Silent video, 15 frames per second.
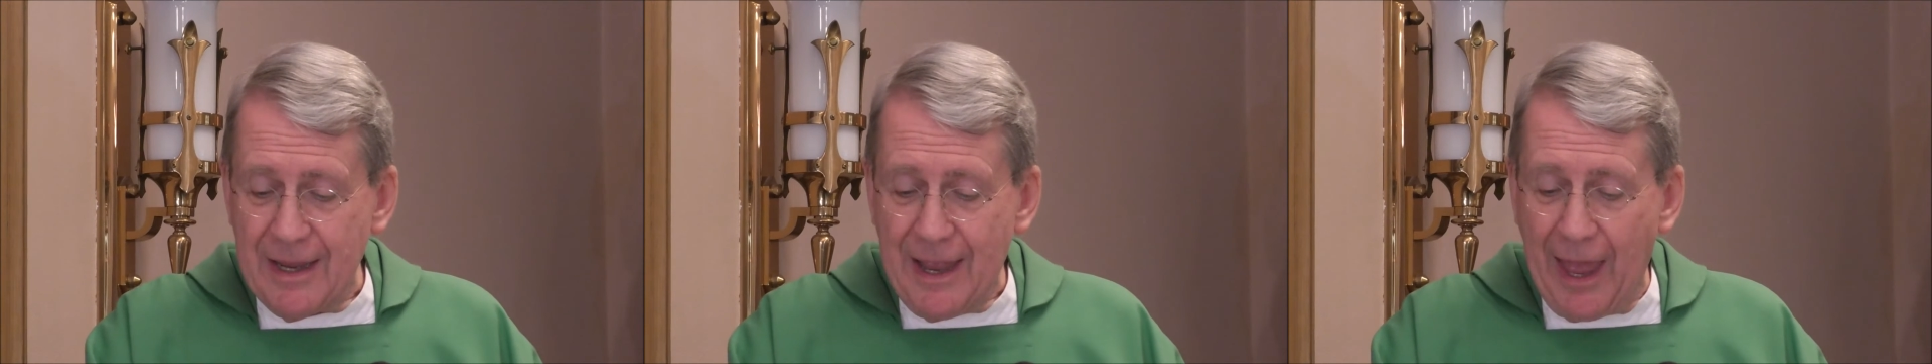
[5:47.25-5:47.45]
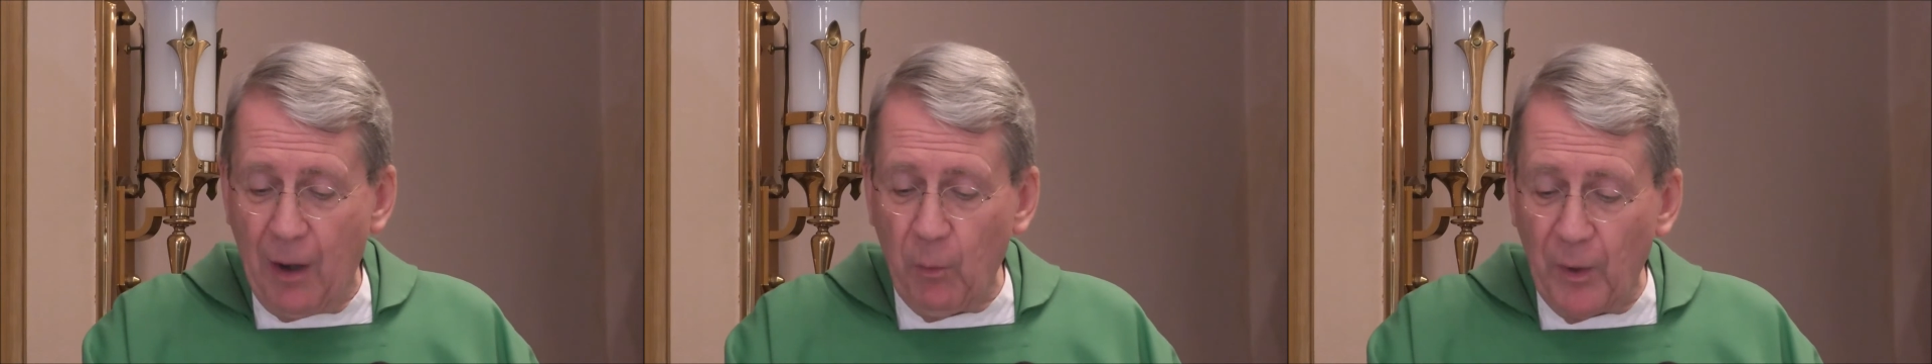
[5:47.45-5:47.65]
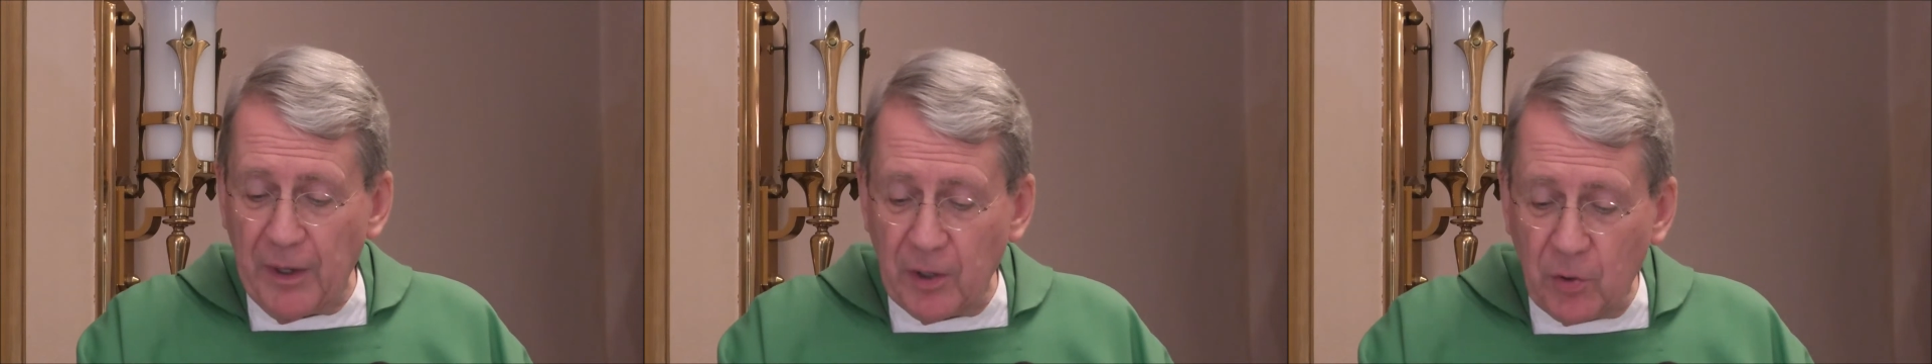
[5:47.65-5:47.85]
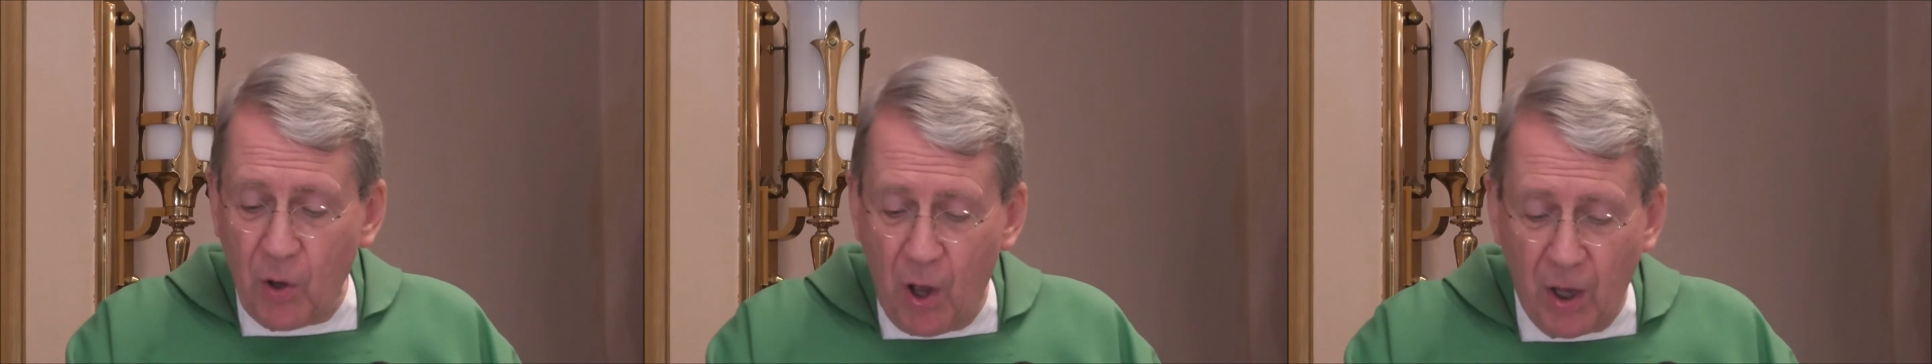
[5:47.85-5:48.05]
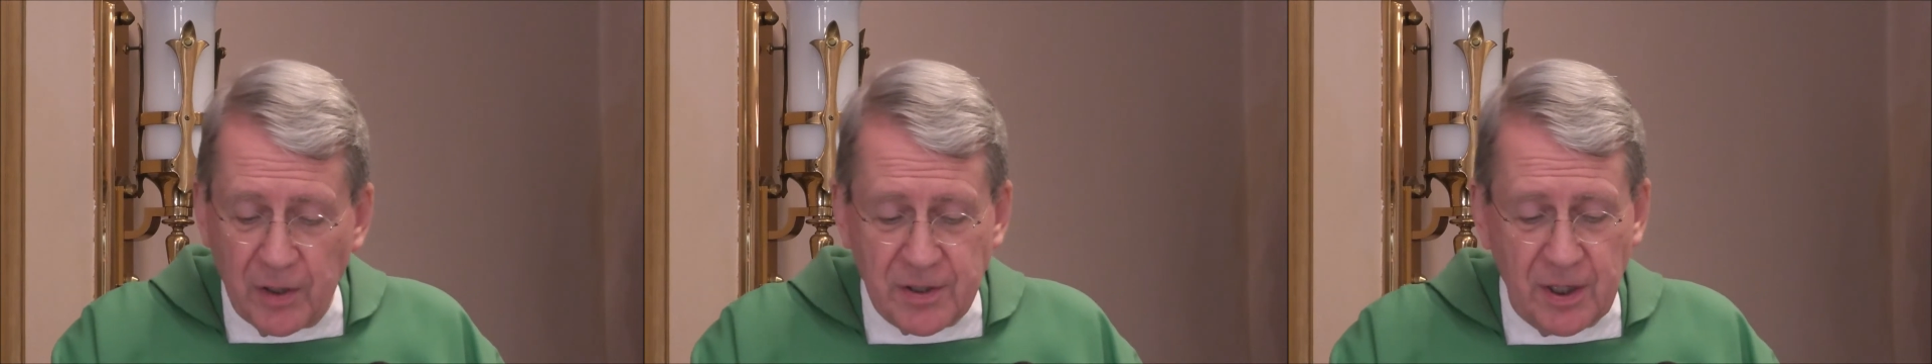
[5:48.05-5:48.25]
and what it
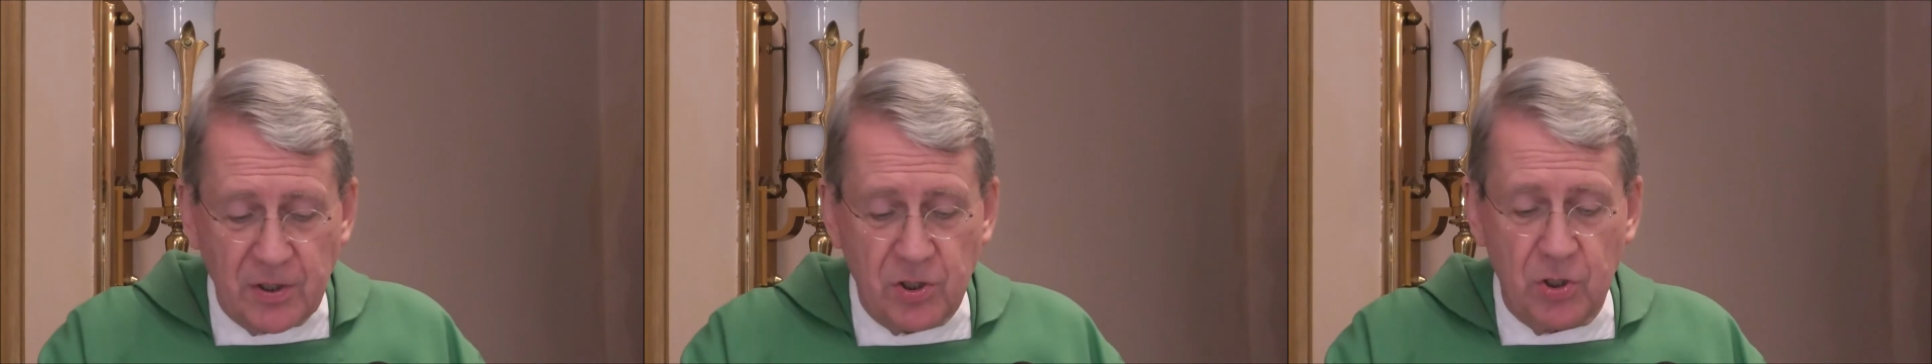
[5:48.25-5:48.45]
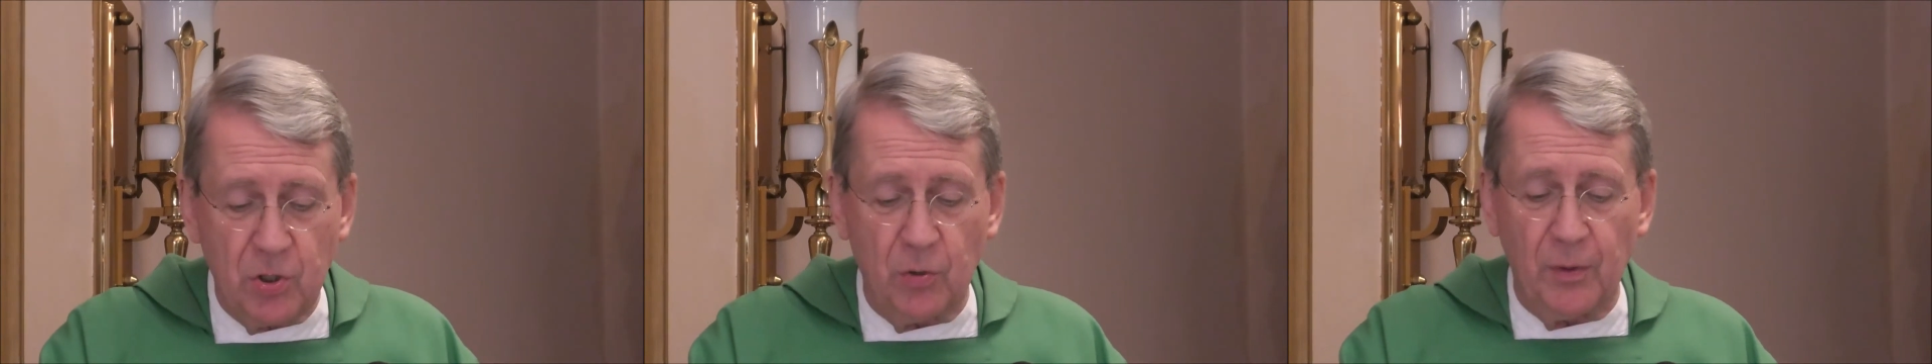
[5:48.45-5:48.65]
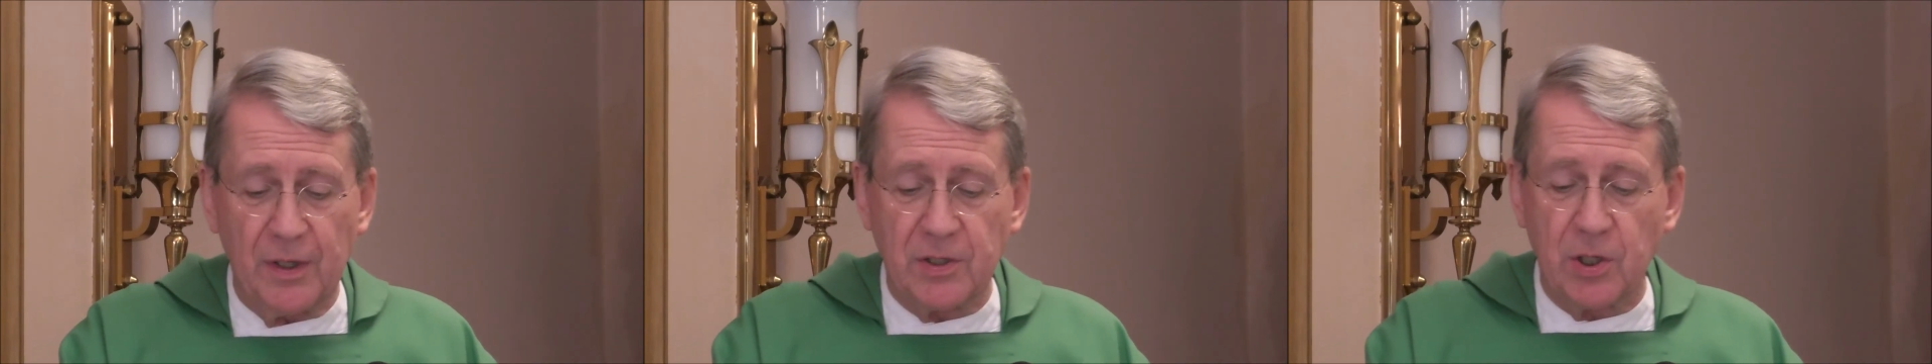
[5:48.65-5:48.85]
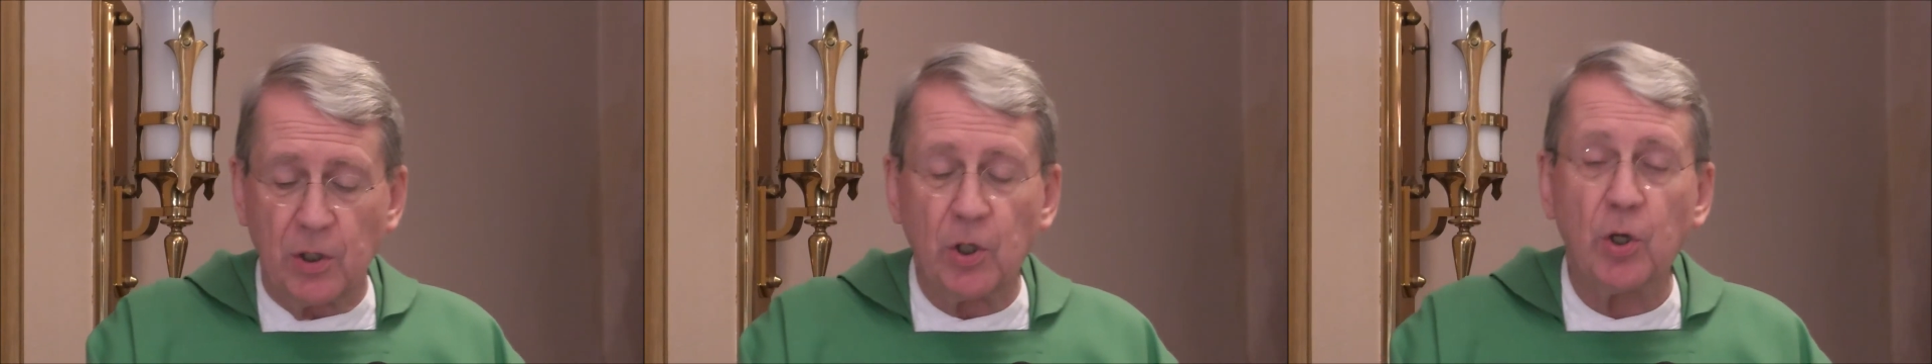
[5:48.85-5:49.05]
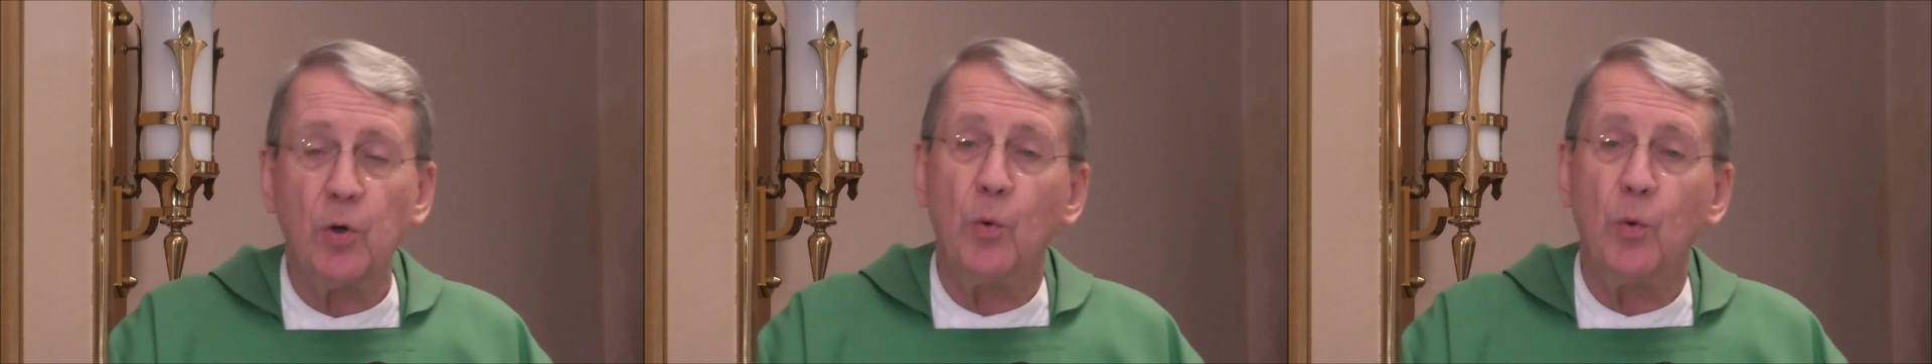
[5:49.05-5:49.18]
calls us to is a new